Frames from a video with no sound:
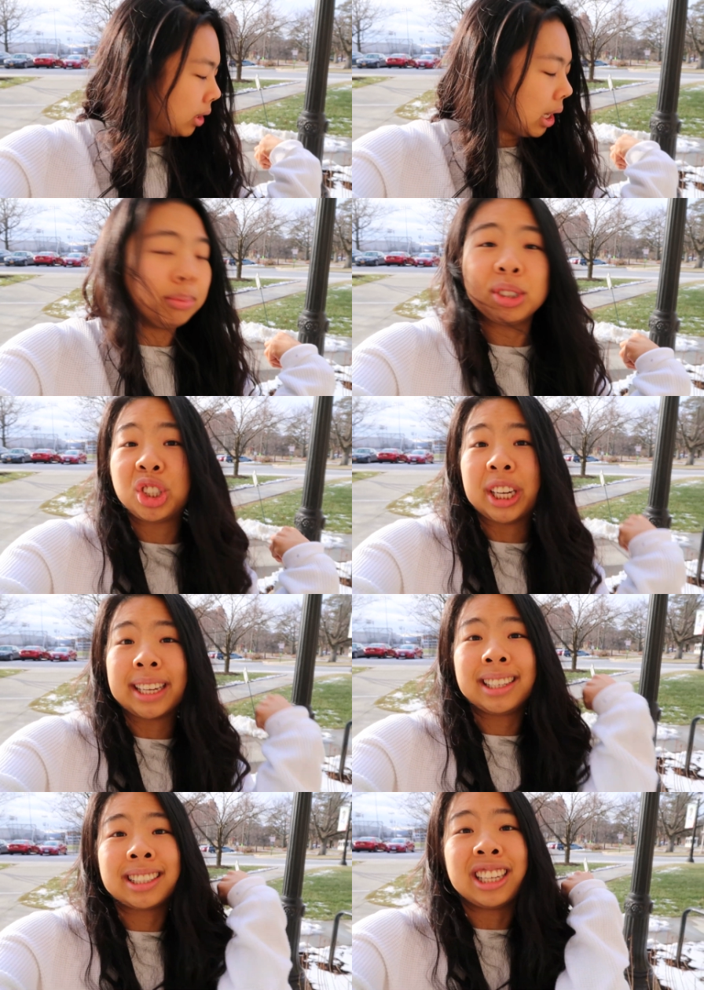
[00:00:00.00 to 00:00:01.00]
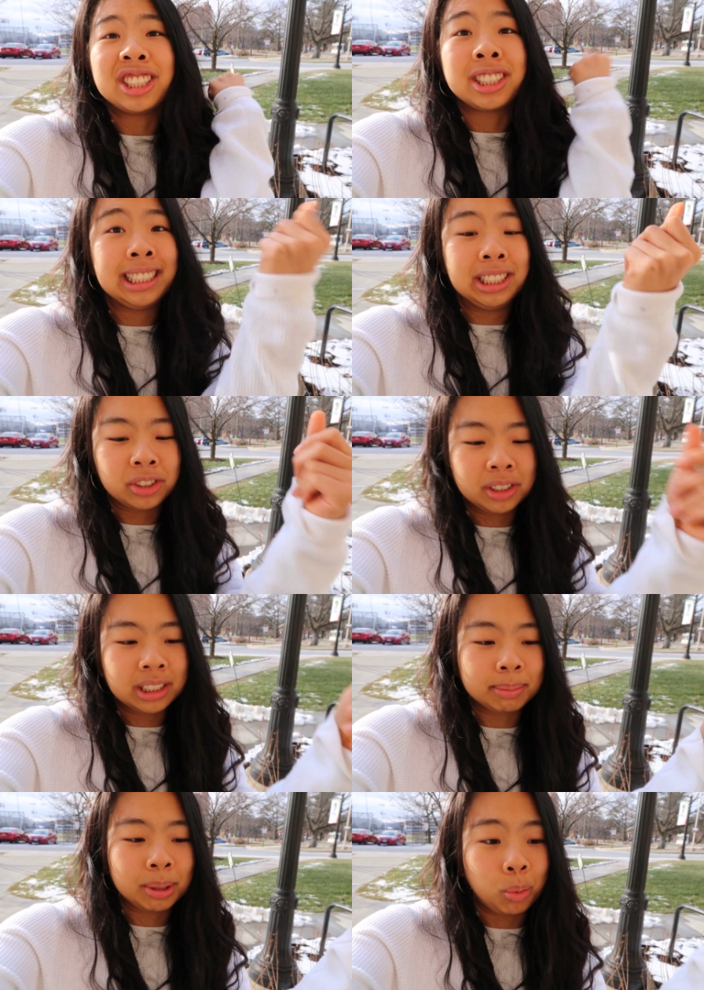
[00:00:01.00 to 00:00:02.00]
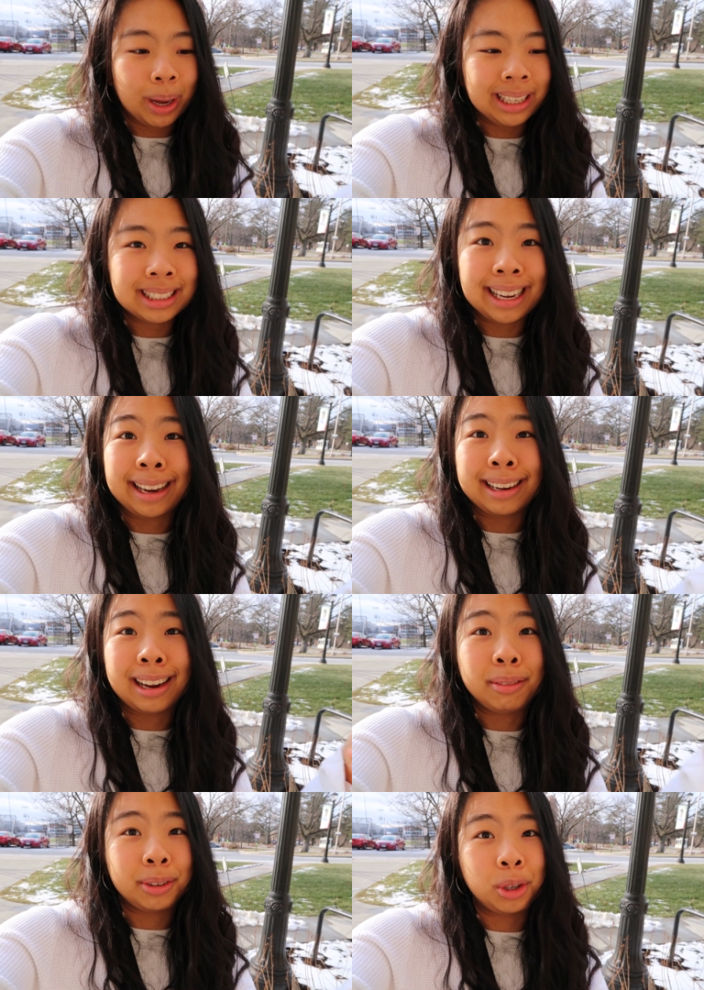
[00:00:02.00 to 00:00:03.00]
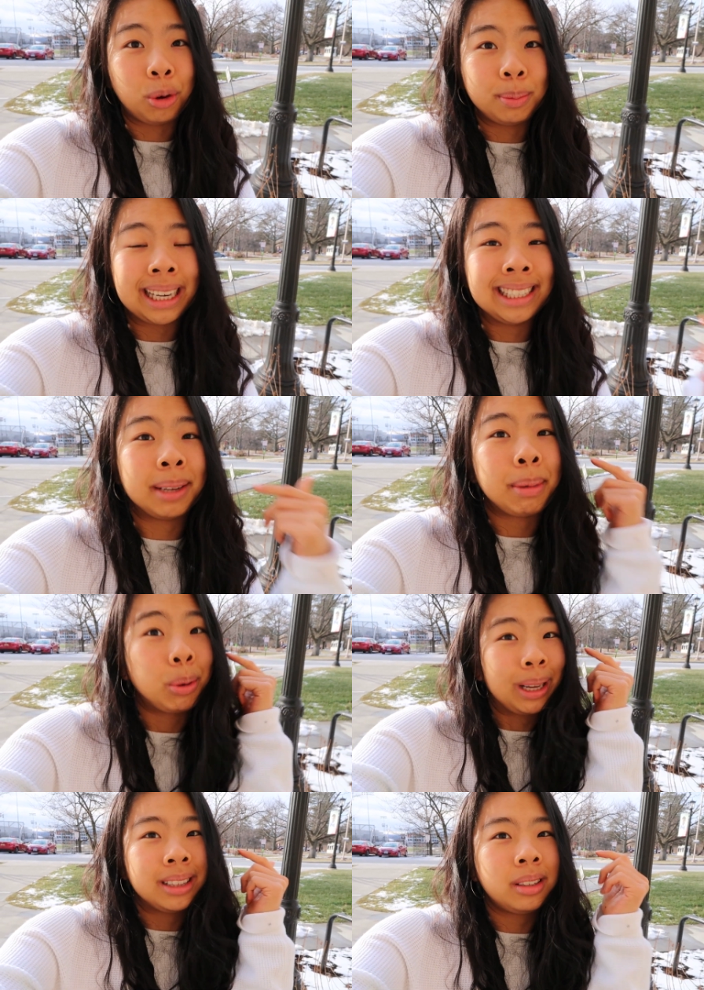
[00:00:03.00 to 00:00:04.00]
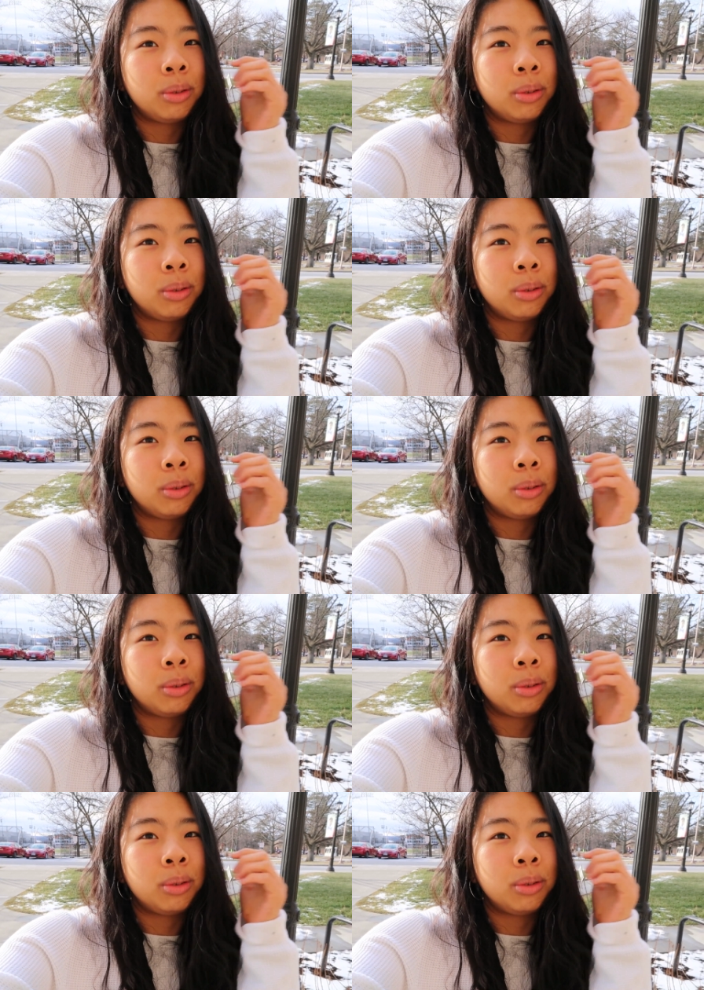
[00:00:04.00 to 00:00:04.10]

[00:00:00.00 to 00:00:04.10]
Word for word: I'm just checking because I just leaned on something wet, and I really hoped I didn't get my white